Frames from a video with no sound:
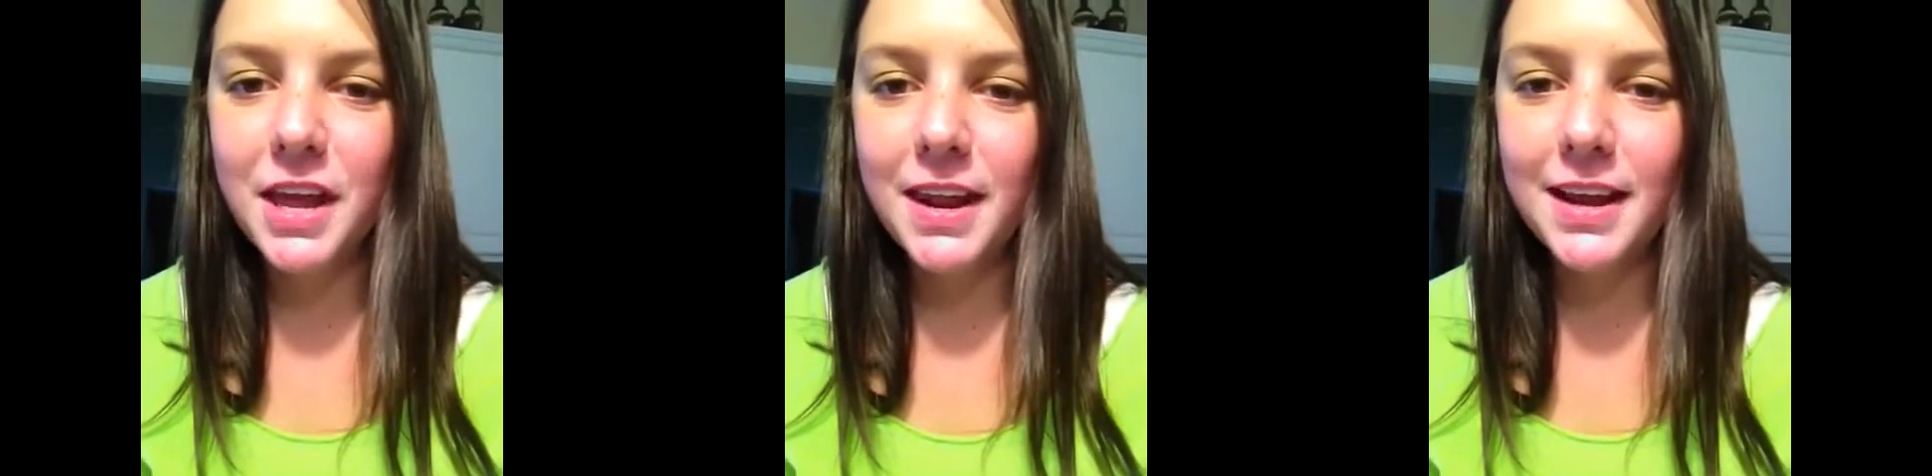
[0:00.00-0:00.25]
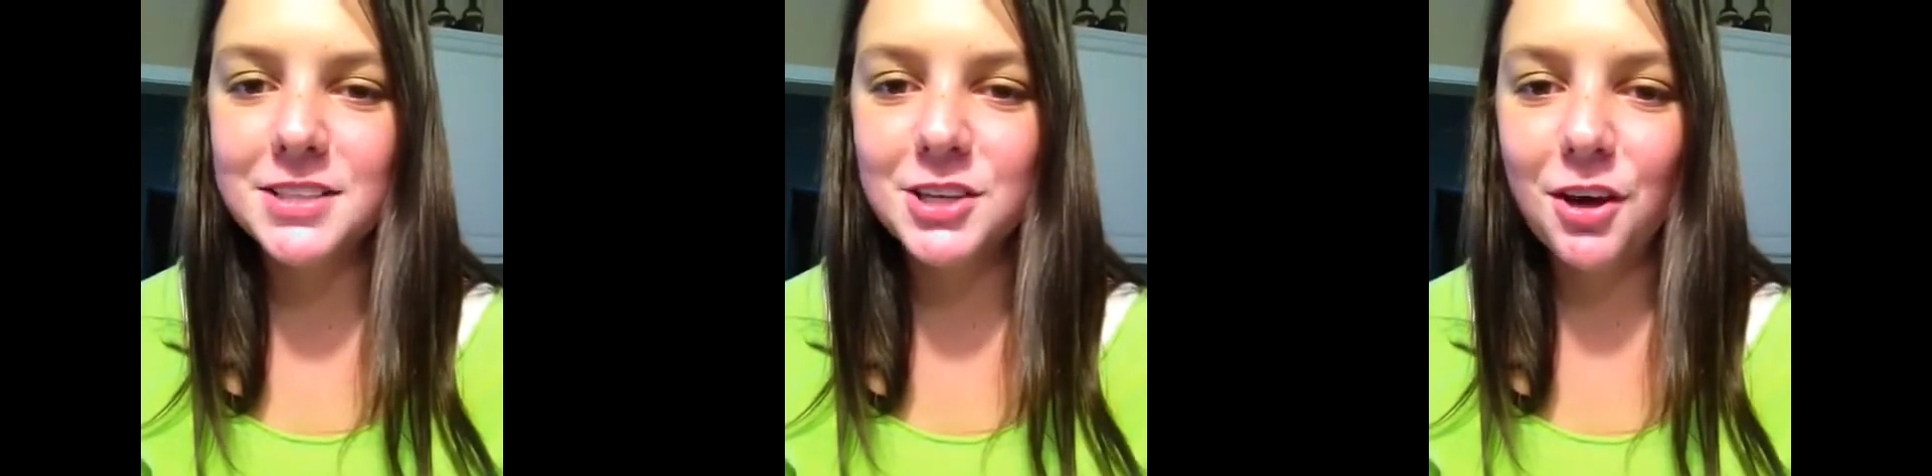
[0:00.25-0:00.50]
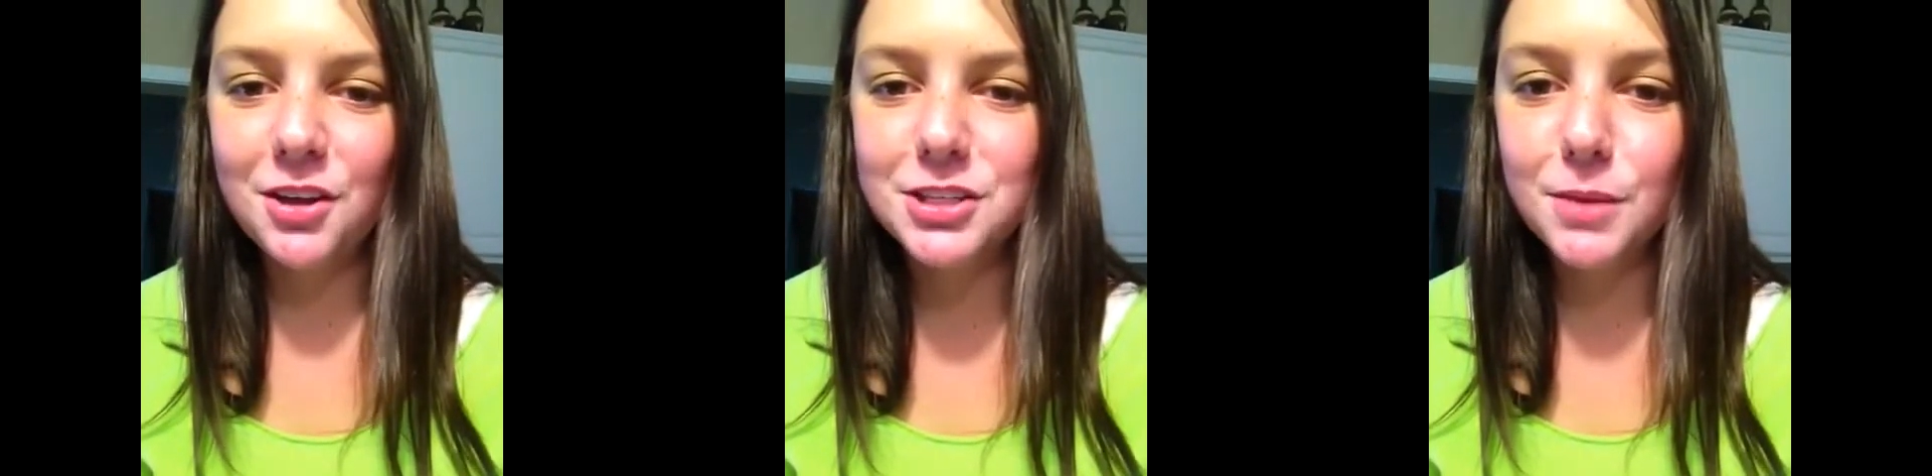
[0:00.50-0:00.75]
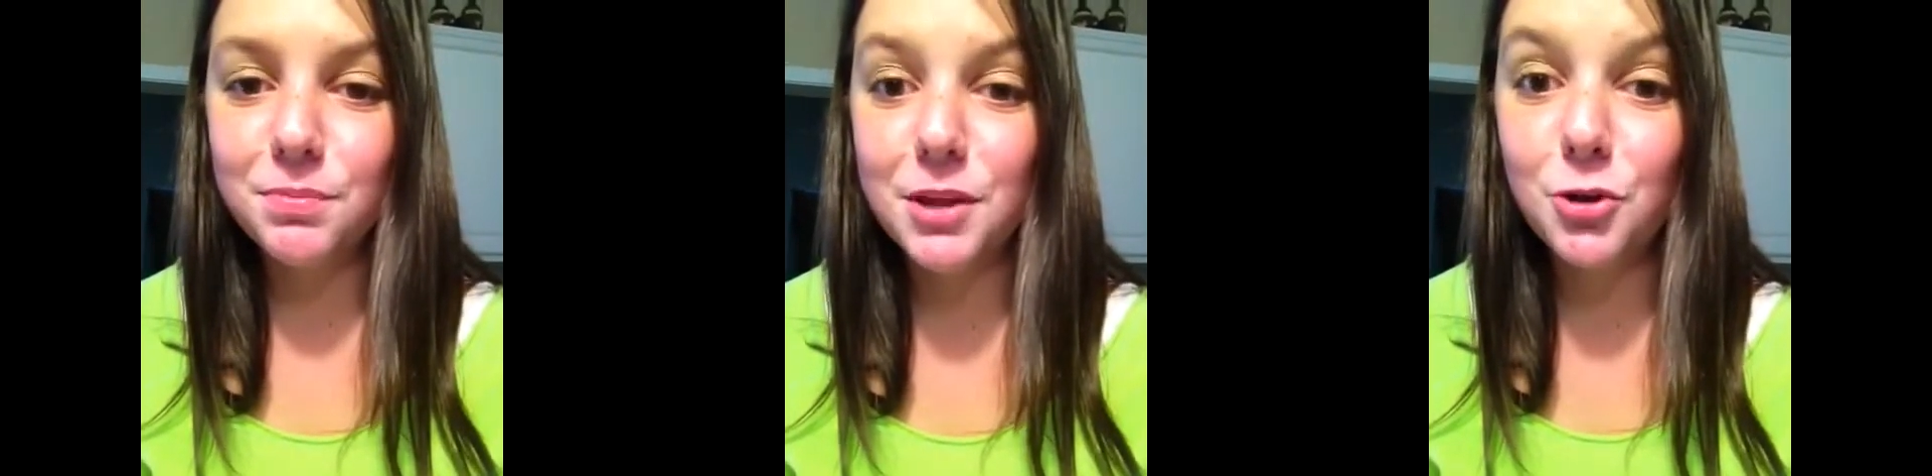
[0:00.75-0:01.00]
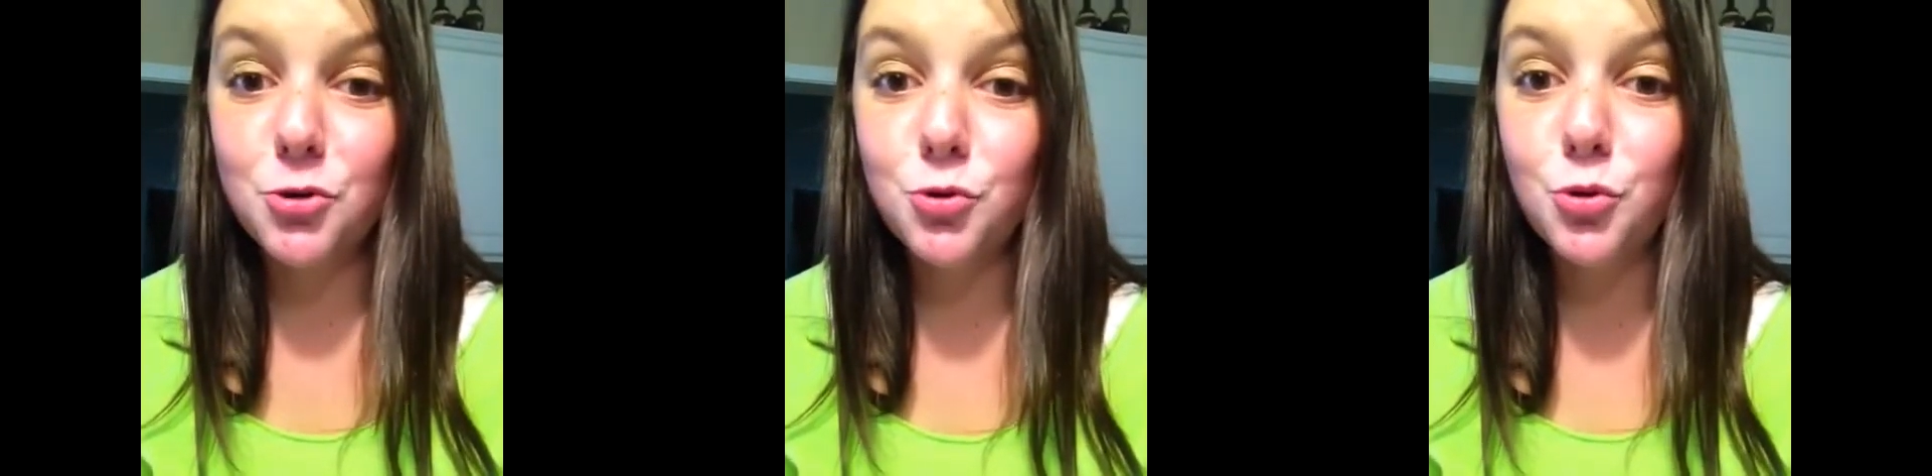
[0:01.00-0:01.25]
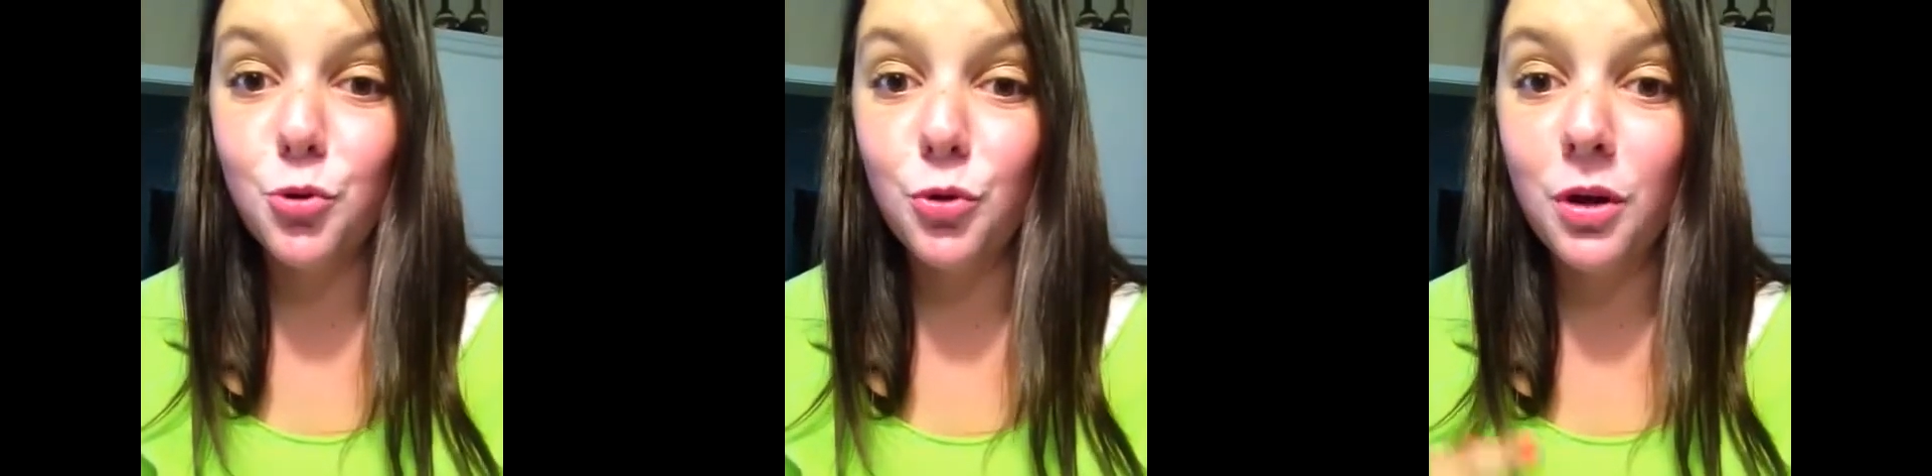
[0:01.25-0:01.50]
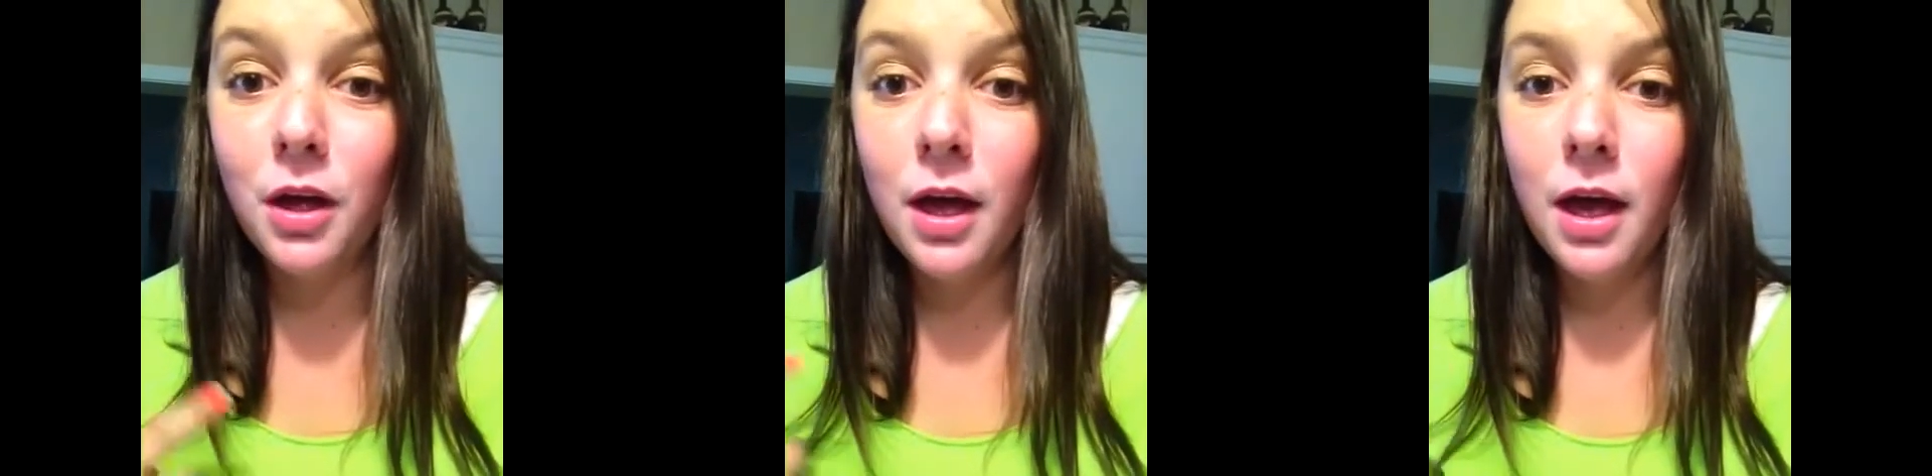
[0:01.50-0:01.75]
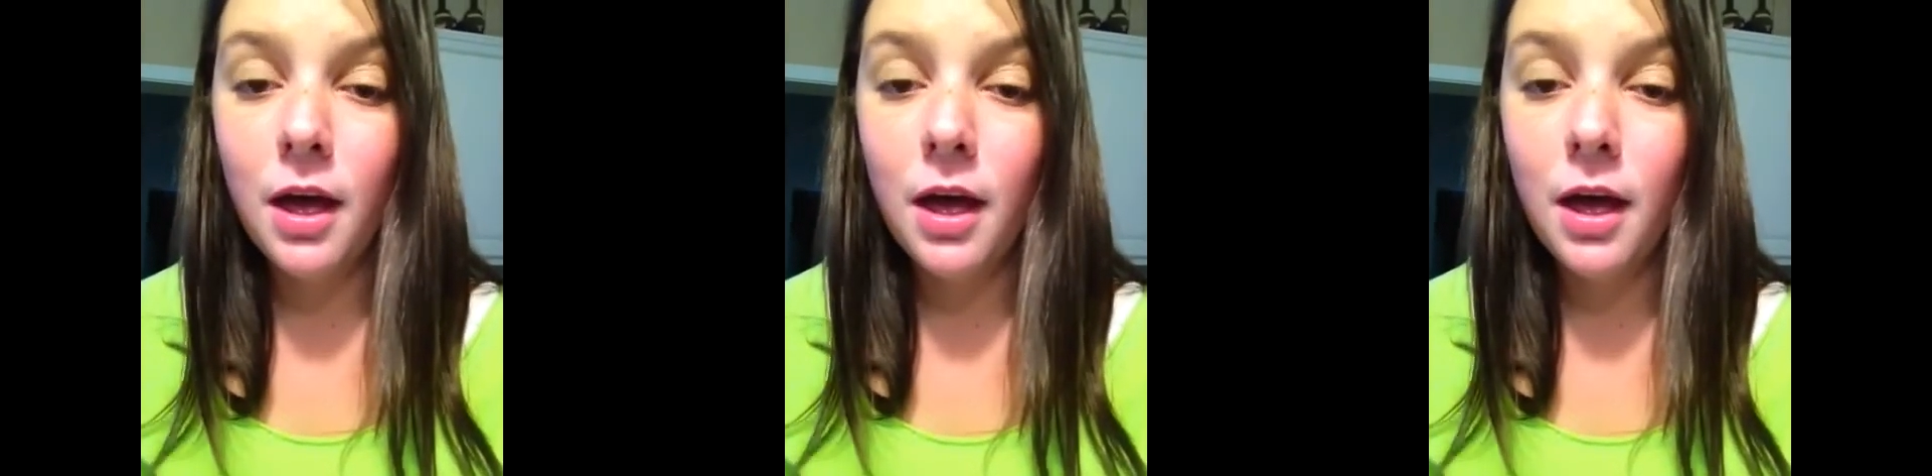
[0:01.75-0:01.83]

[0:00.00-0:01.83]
and I saw something cool.